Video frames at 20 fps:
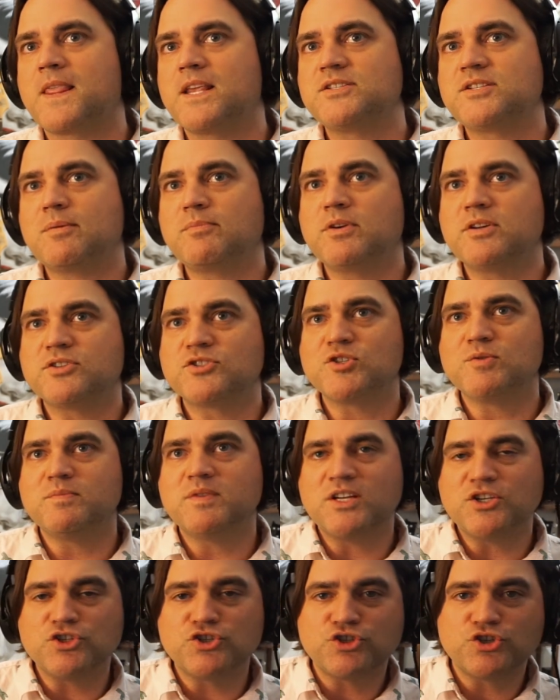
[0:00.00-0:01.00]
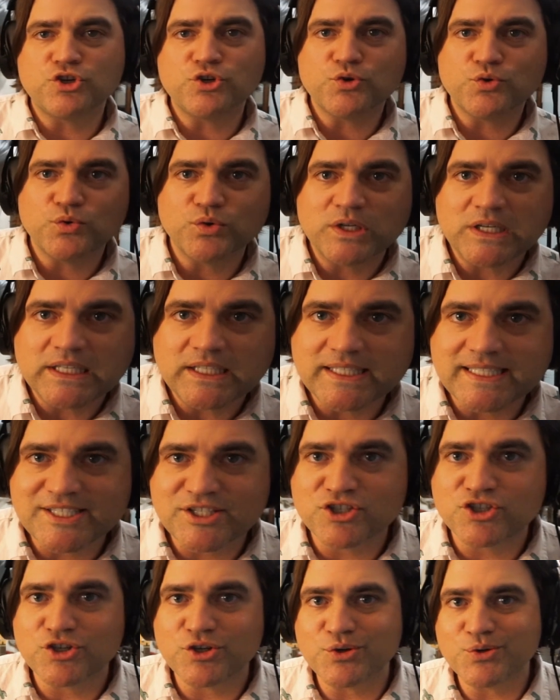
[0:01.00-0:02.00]
So I'm gonna assume that Jun
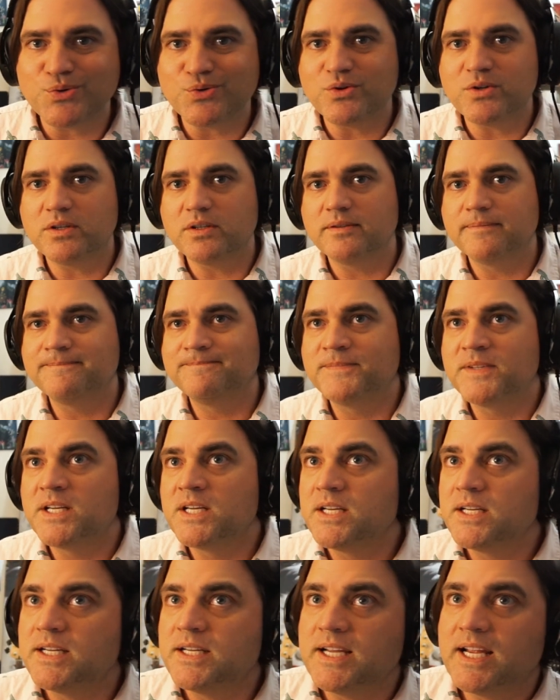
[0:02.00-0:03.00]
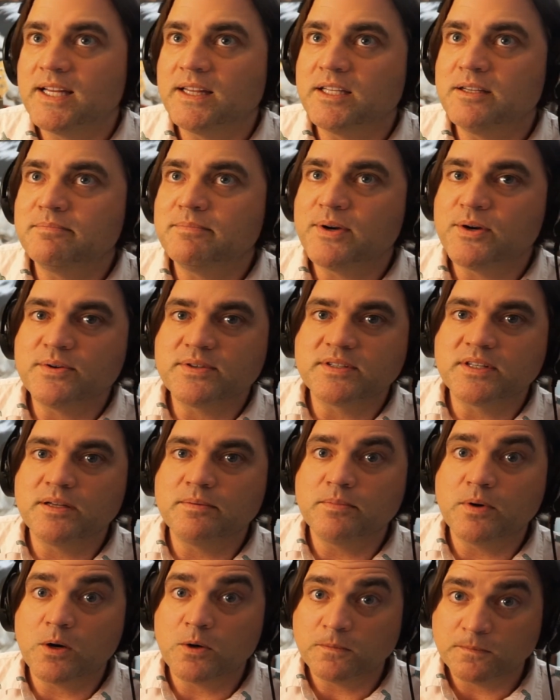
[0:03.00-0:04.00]
is Jun and Limbo is
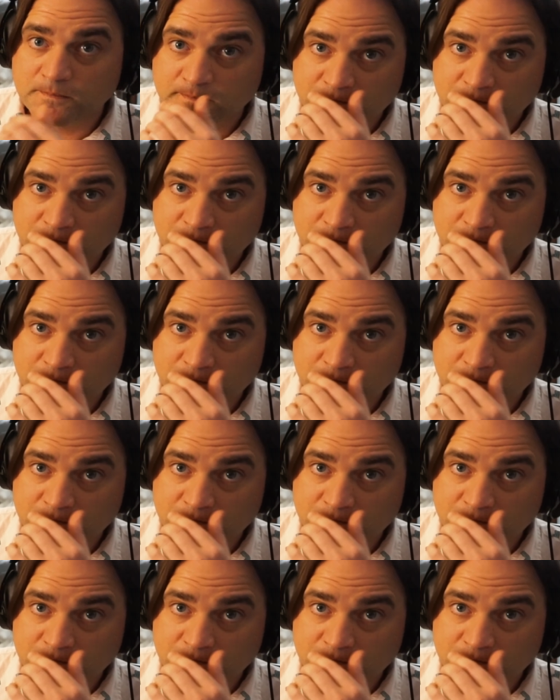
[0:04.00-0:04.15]
Limbo.